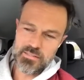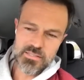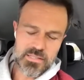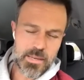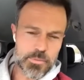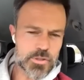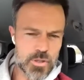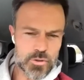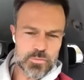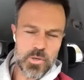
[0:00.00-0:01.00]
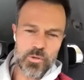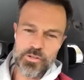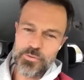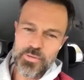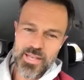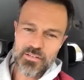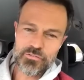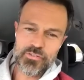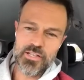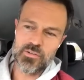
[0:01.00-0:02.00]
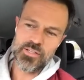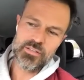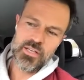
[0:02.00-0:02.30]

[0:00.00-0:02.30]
the steps so small that you can't fail.